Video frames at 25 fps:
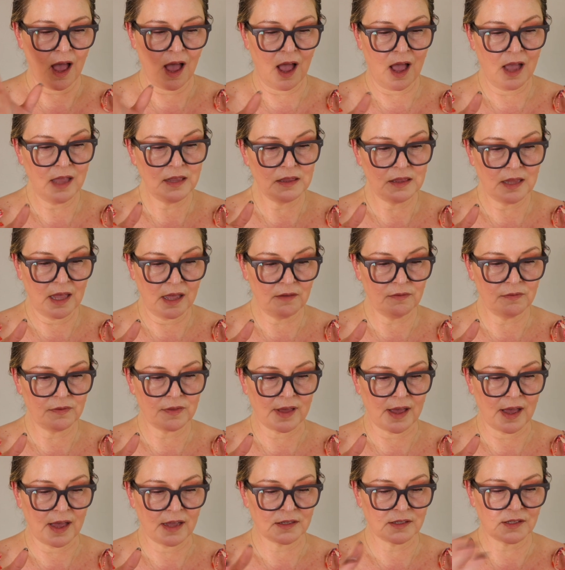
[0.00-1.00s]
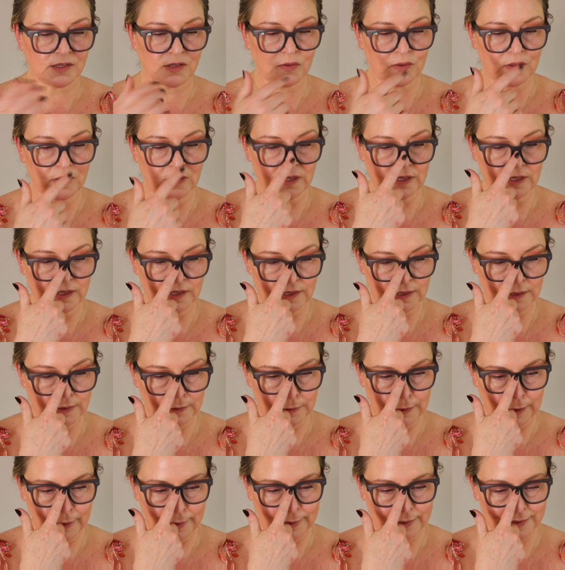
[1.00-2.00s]
I love that. So
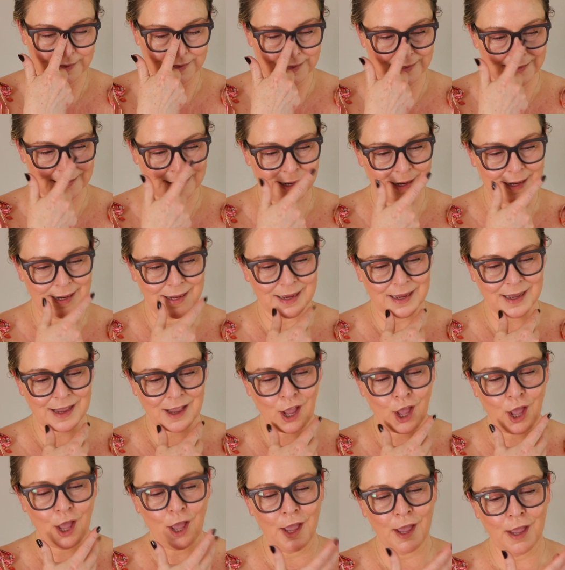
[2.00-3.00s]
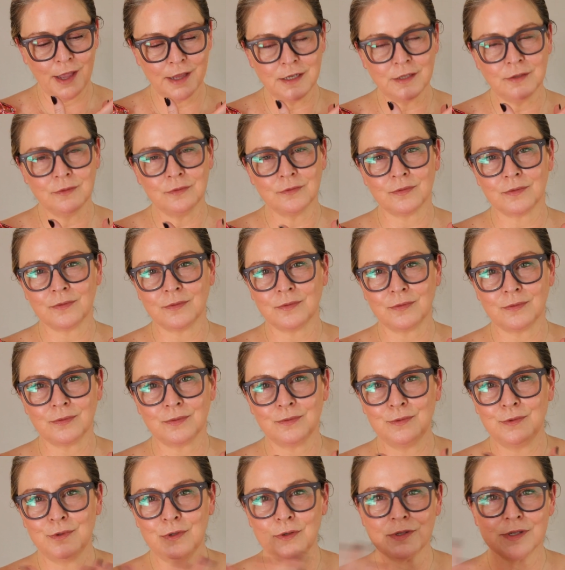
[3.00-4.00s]
it's it's kind of
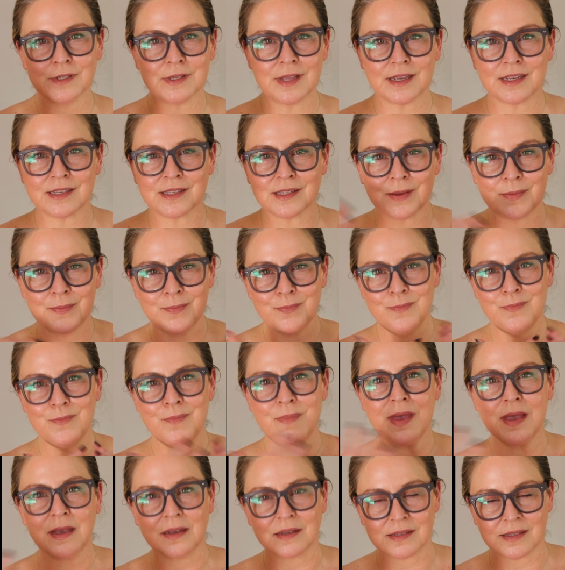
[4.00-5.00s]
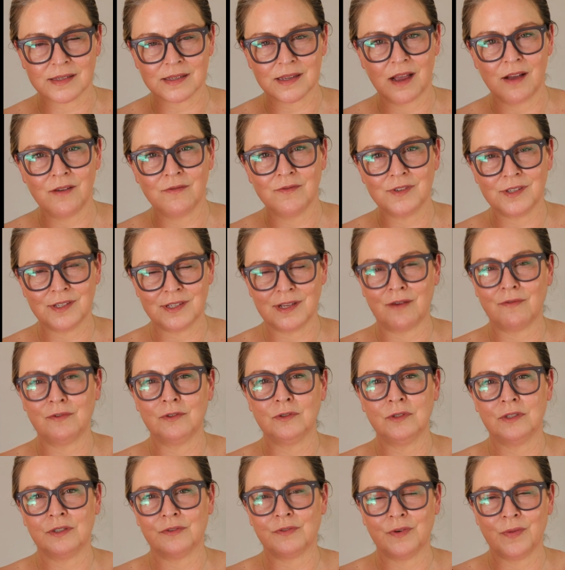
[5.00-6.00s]
looks like it's a mix of
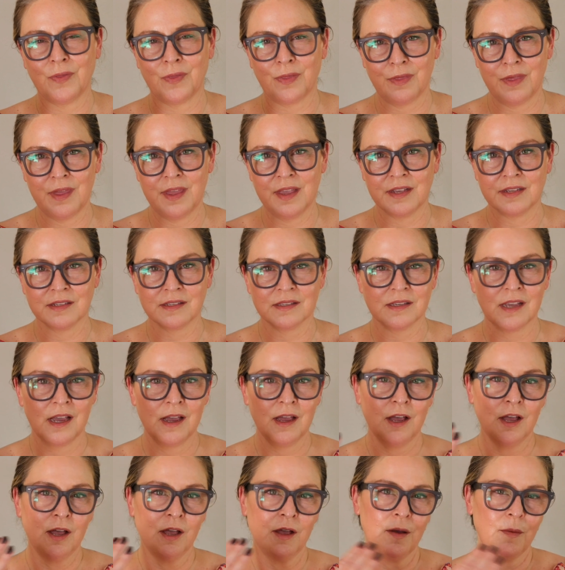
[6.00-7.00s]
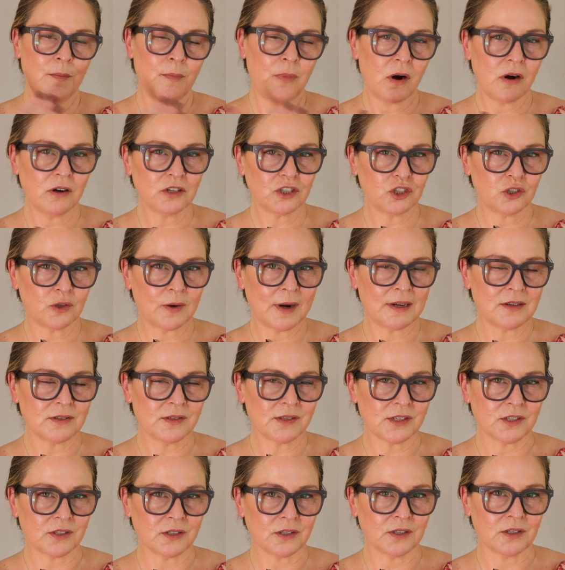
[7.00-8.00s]
several different things. Part
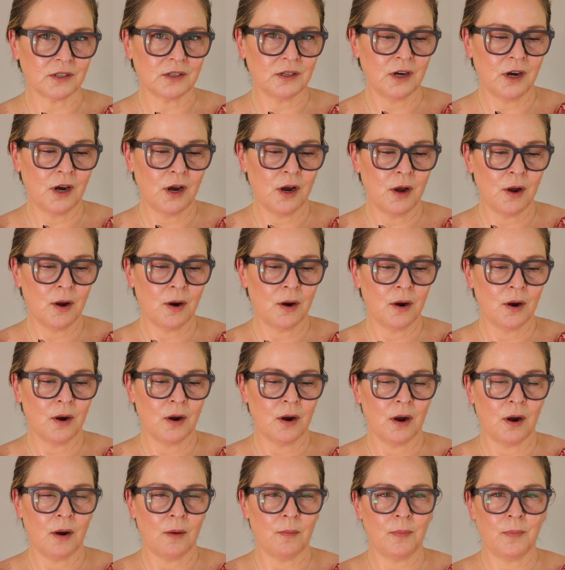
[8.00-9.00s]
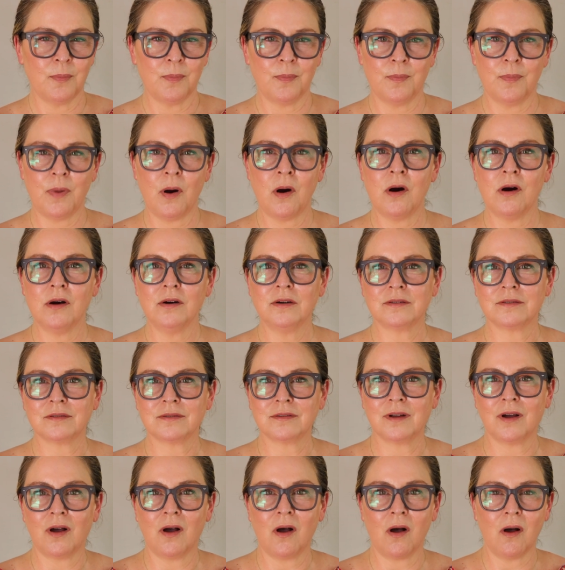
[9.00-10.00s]
trouser, part
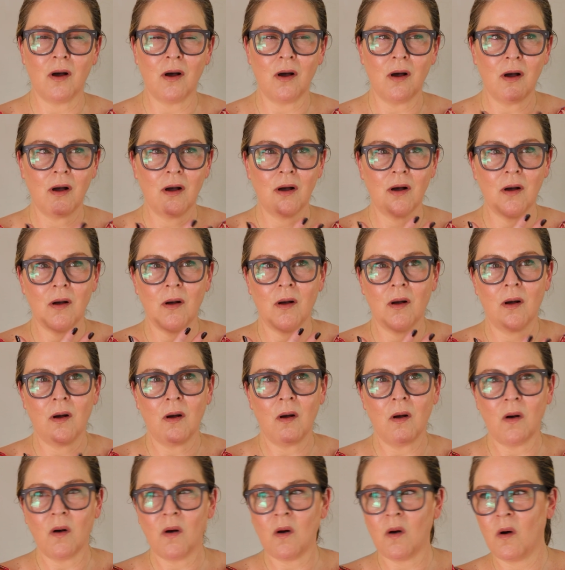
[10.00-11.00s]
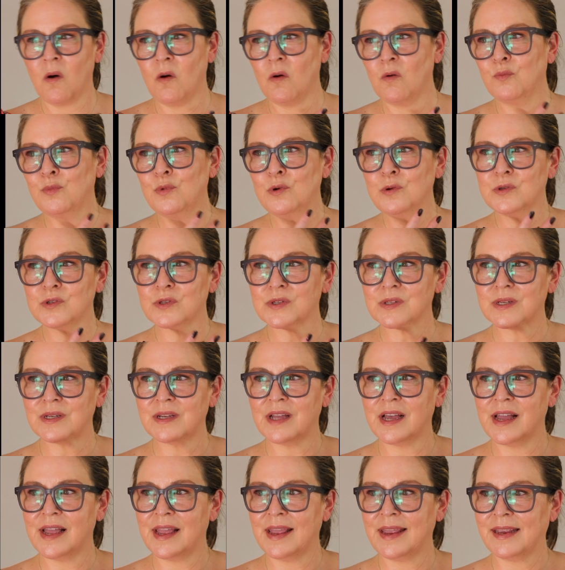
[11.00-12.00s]
almost
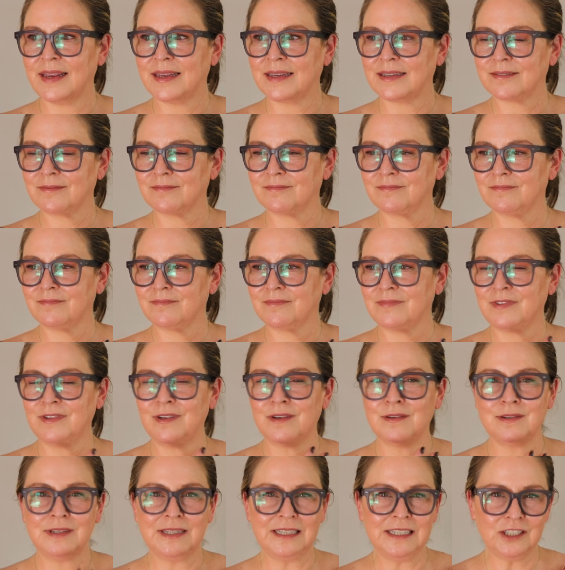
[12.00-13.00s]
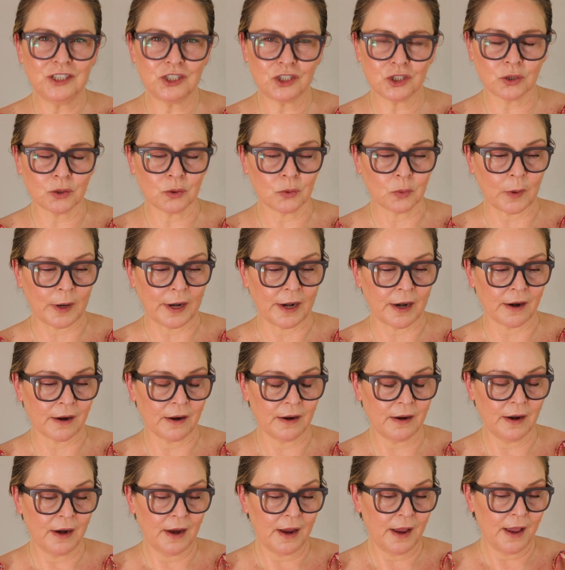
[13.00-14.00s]
like leisure wear,